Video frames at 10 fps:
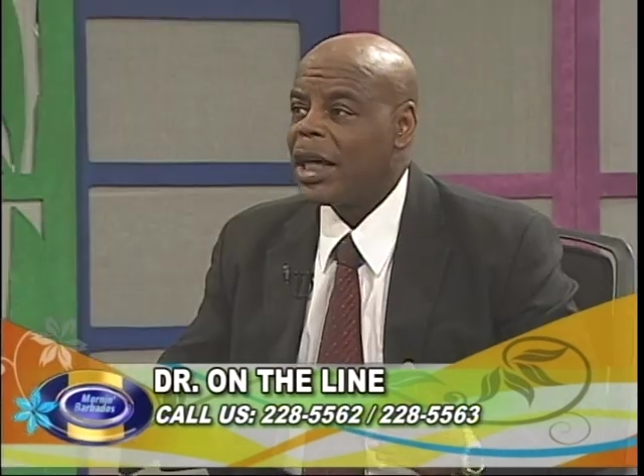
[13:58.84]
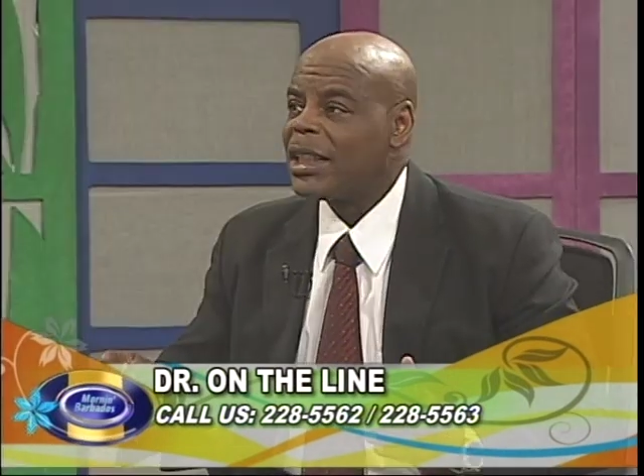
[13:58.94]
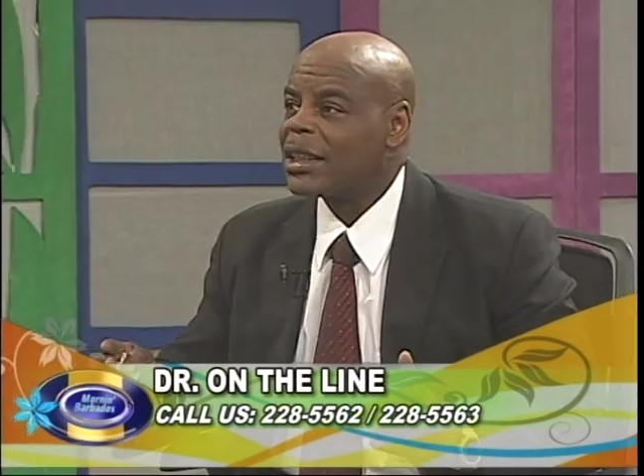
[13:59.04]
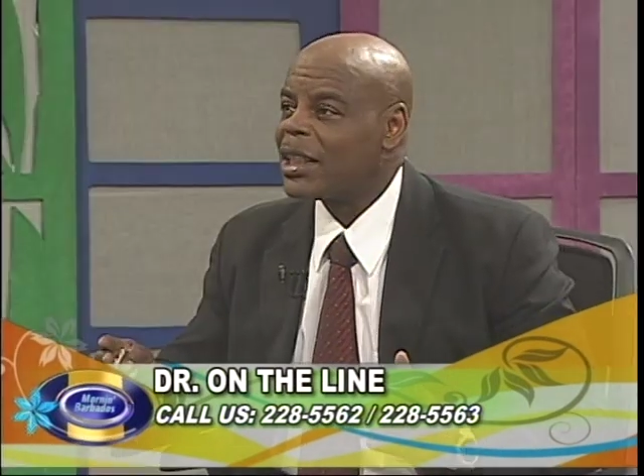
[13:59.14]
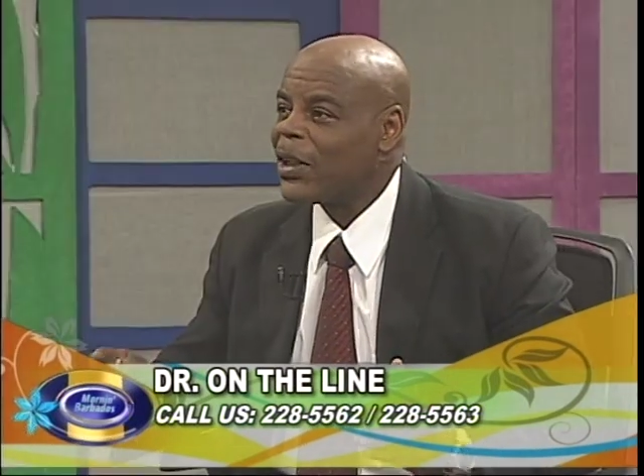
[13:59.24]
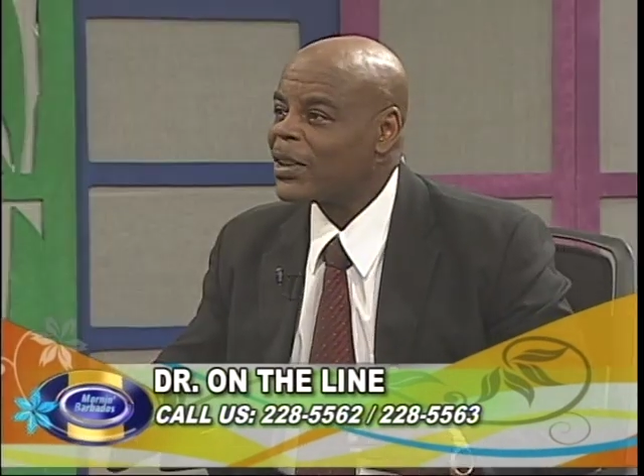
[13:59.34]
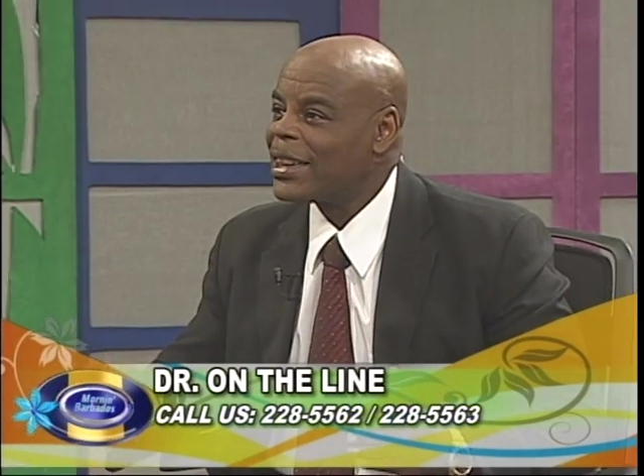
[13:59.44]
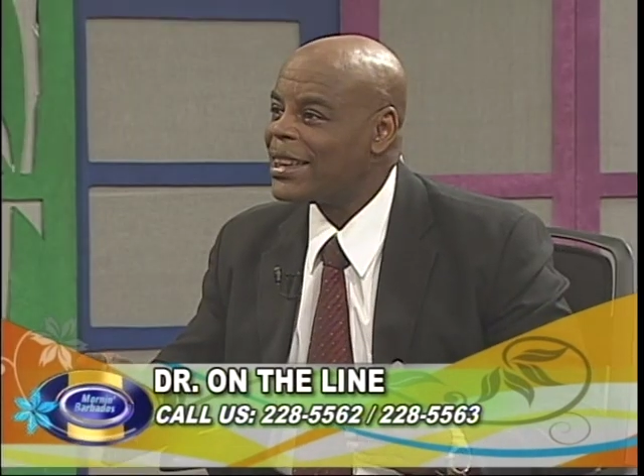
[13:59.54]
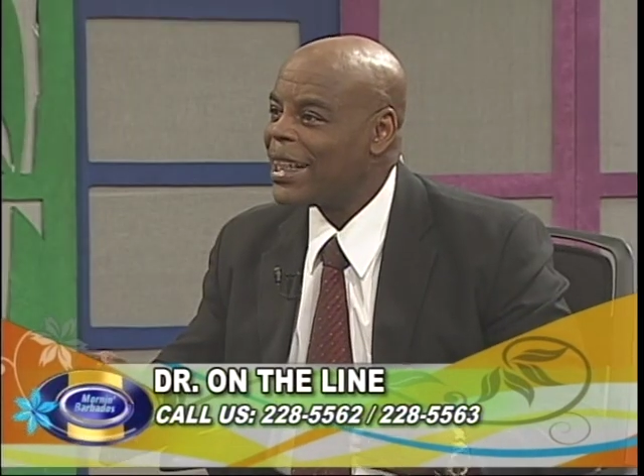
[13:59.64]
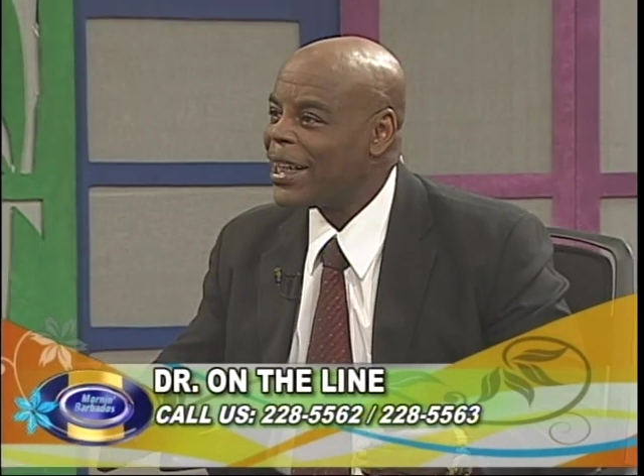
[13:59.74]
And it's clots
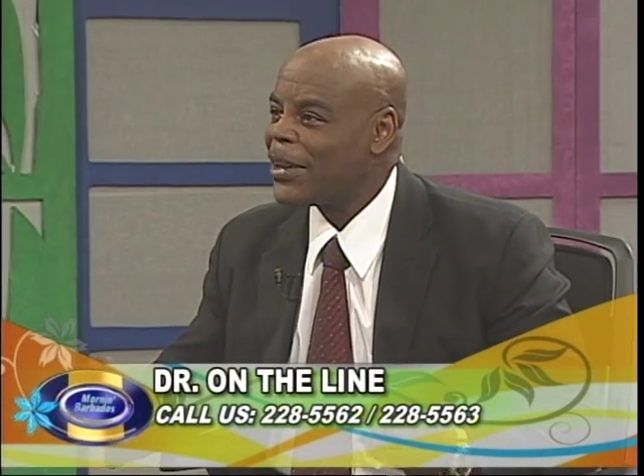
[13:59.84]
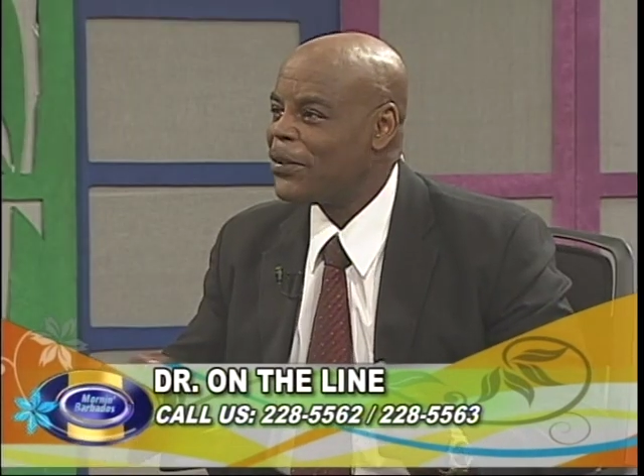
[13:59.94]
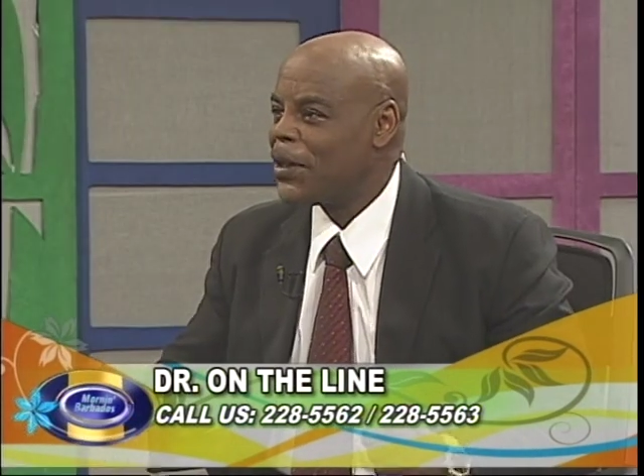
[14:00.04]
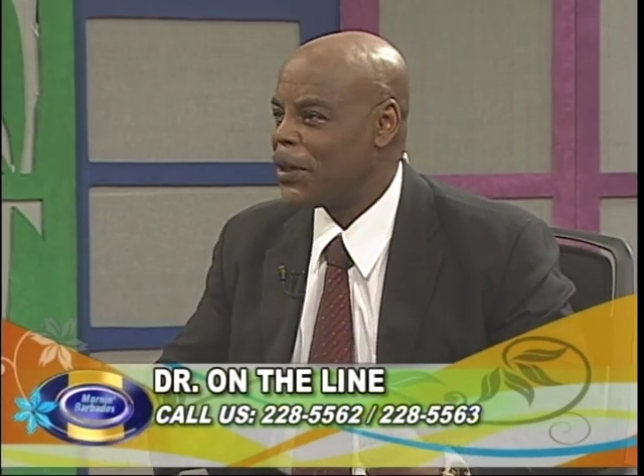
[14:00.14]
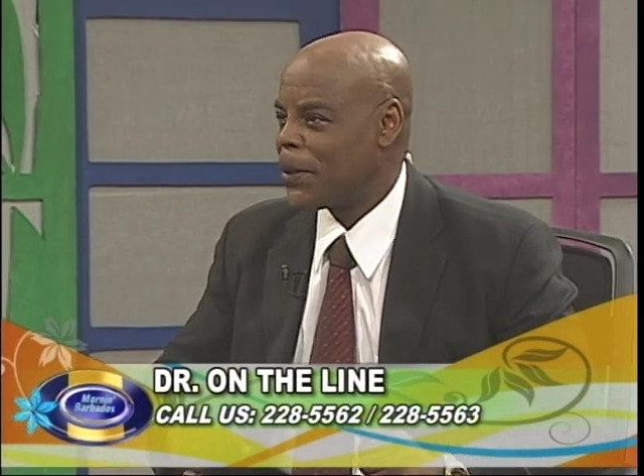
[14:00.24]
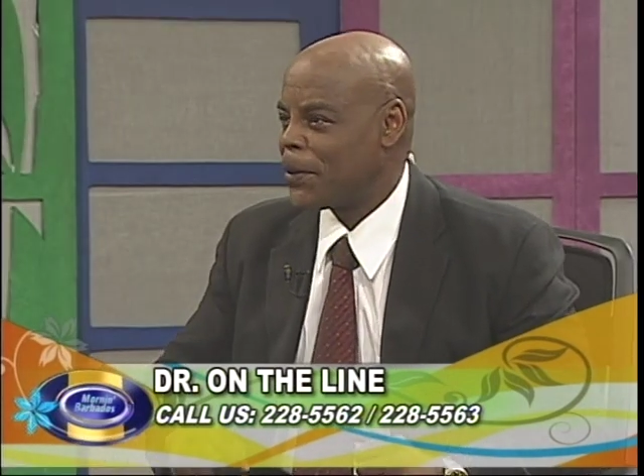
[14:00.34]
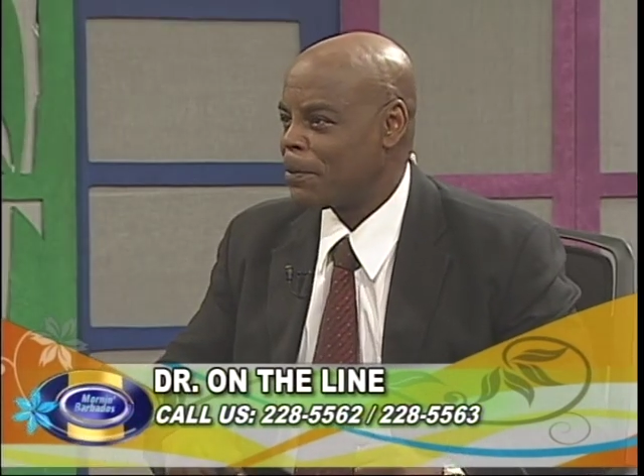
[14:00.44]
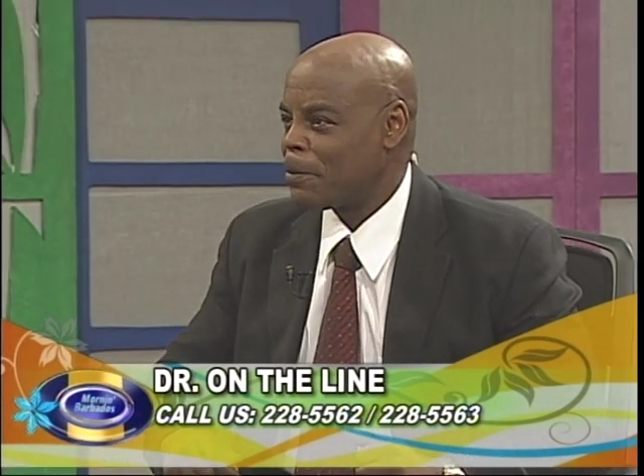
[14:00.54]
in the artery.